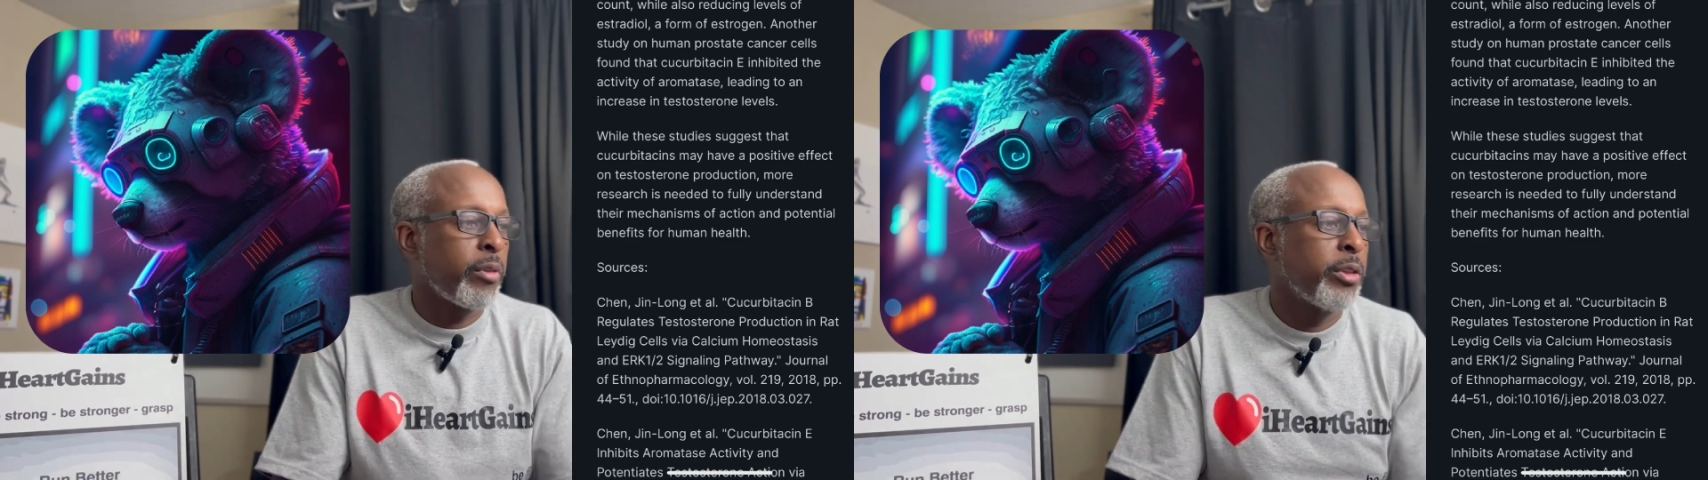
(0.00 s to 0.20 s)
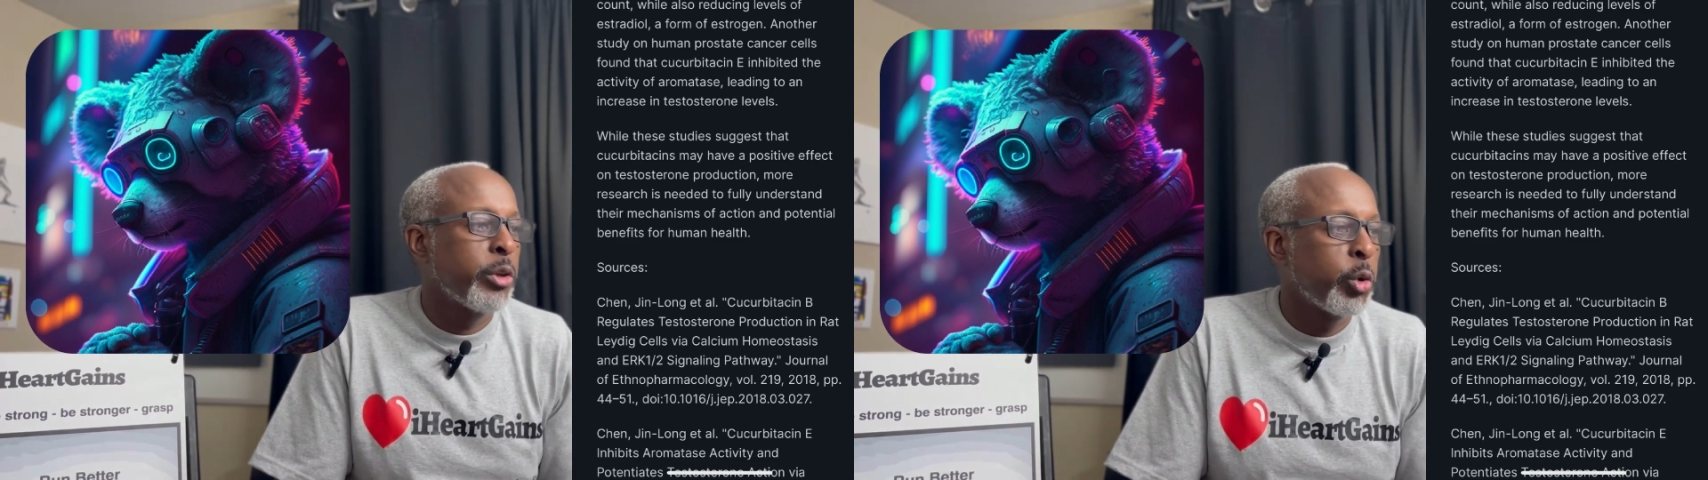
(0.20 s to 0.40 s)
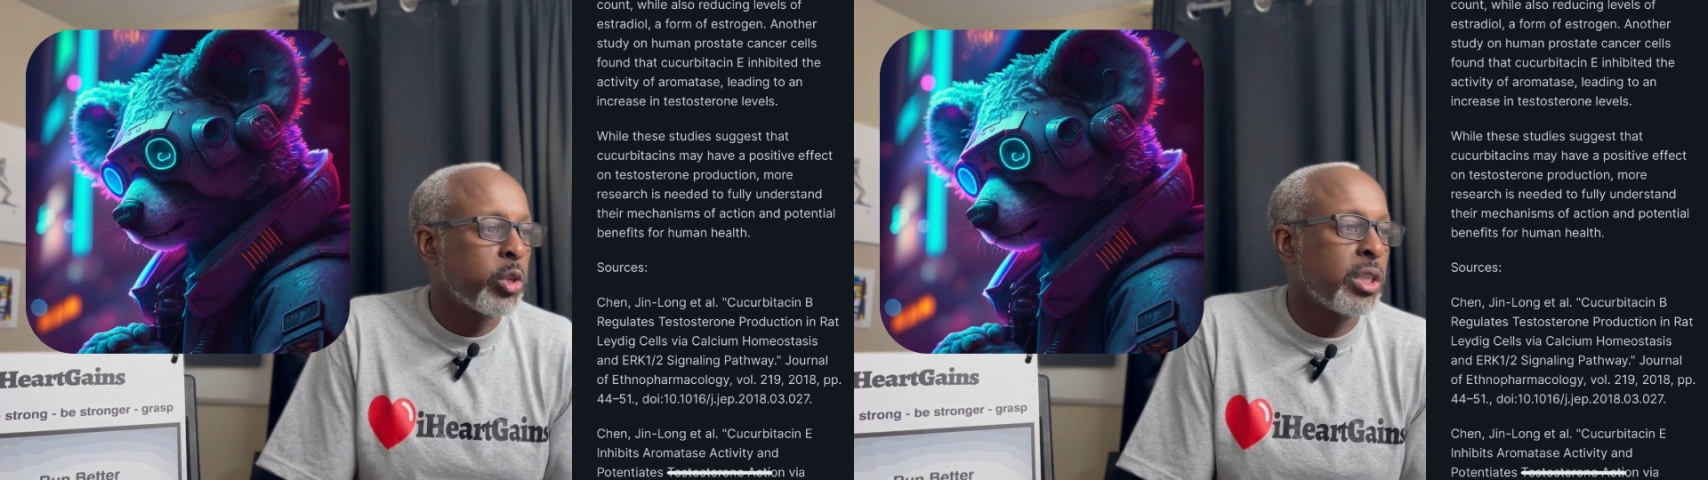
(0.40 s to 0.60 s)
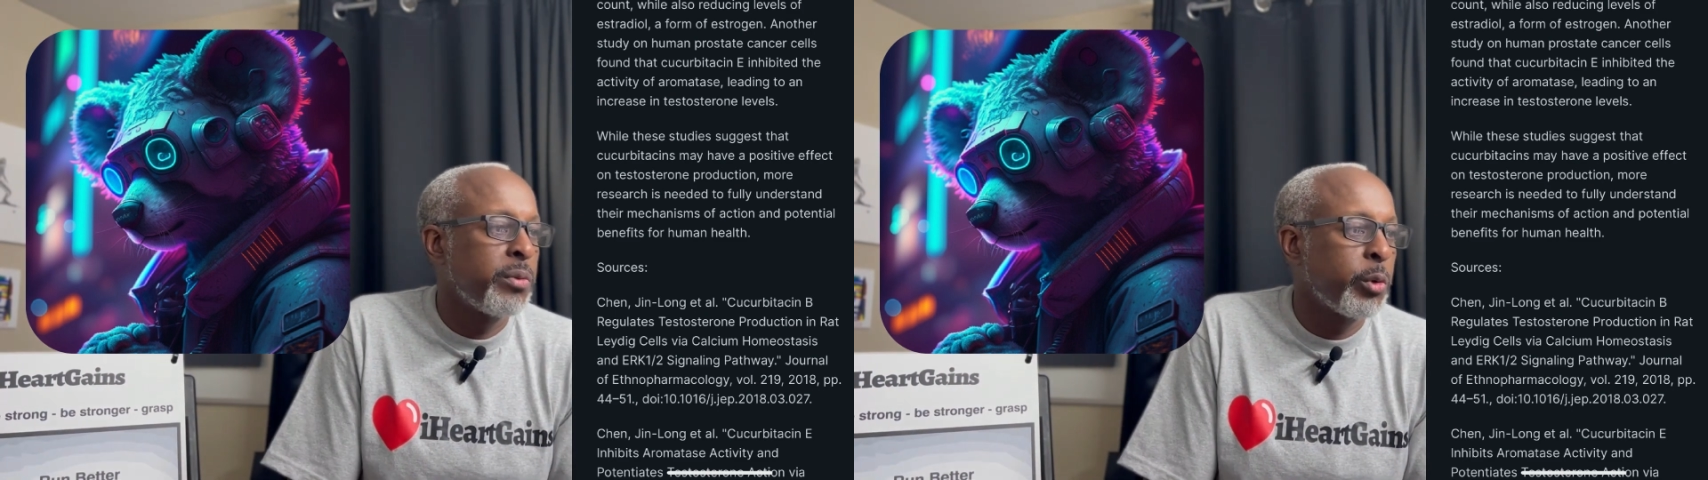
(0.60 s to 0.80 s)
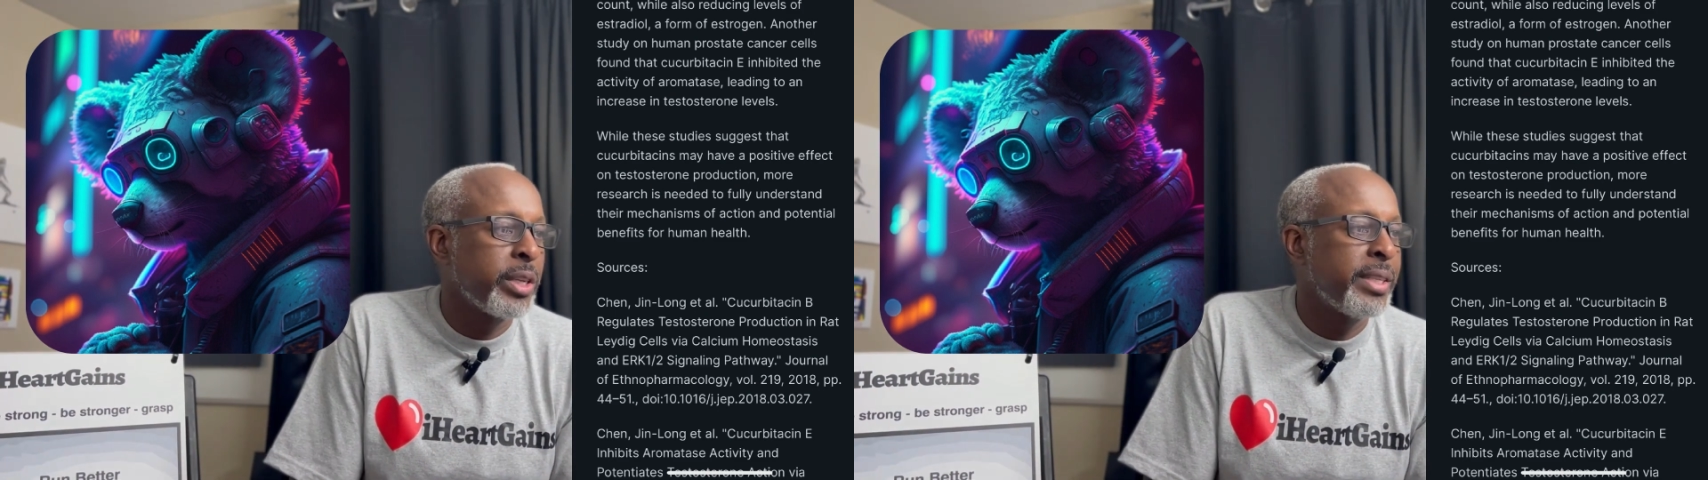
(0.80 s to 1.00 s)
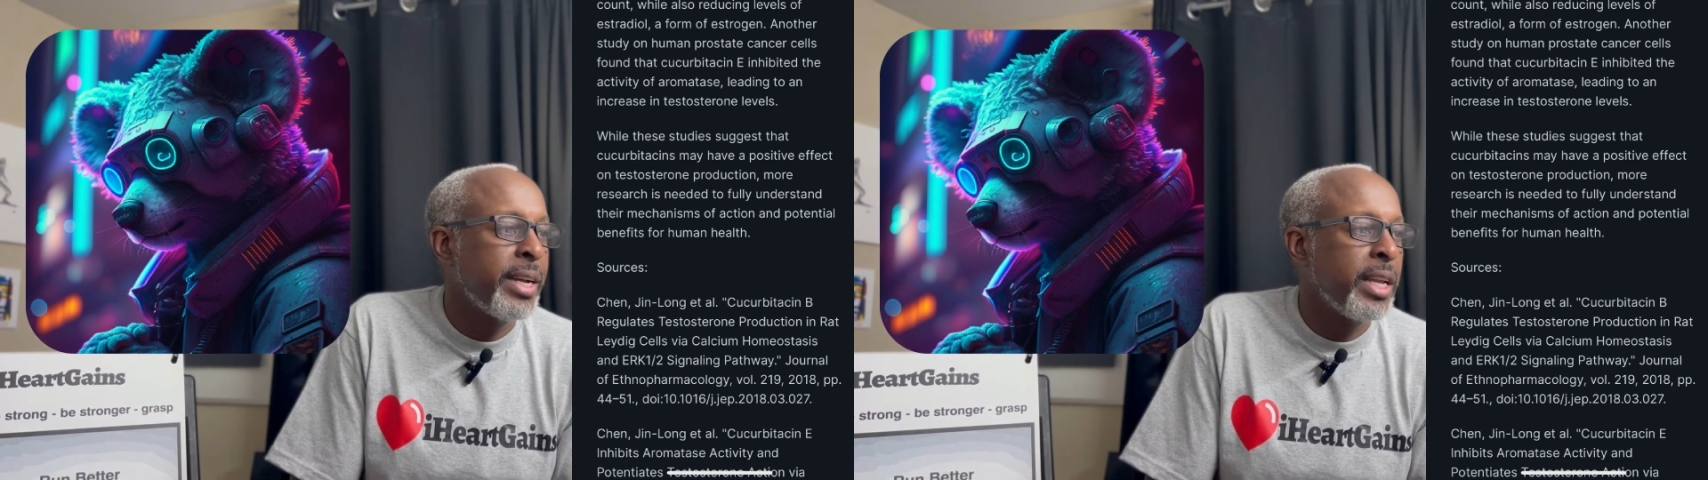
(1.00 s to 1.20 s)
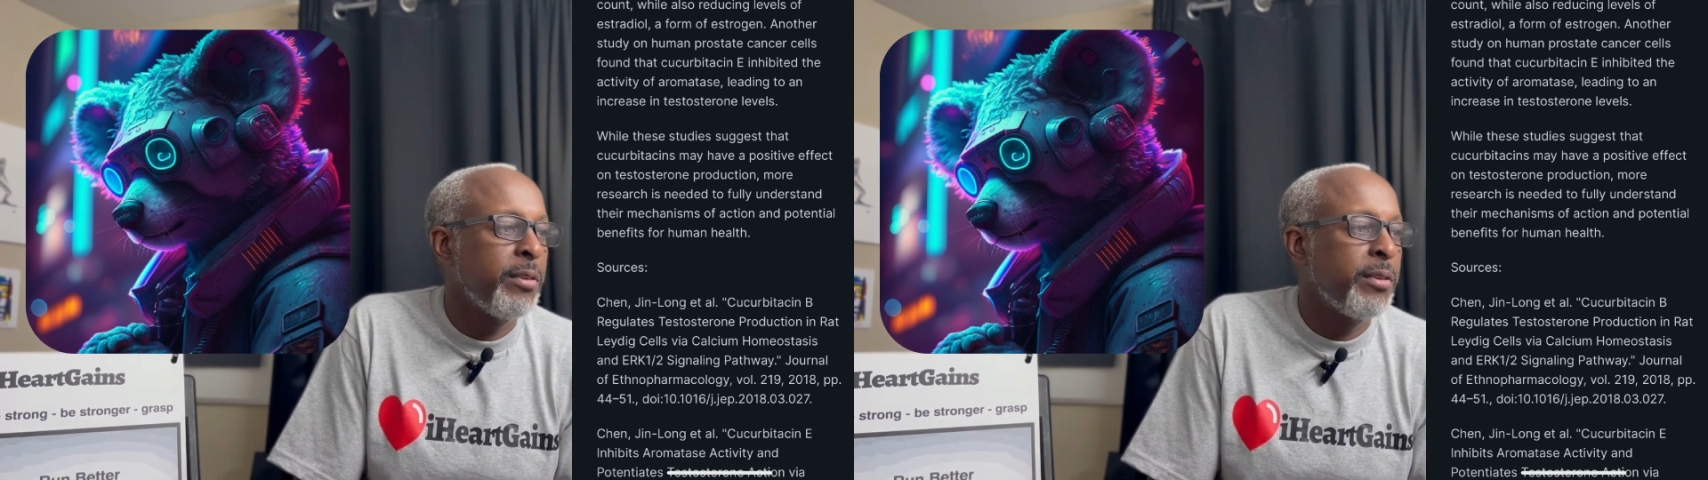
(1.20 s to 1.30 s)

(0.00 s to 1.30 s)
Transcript: The sources for the study,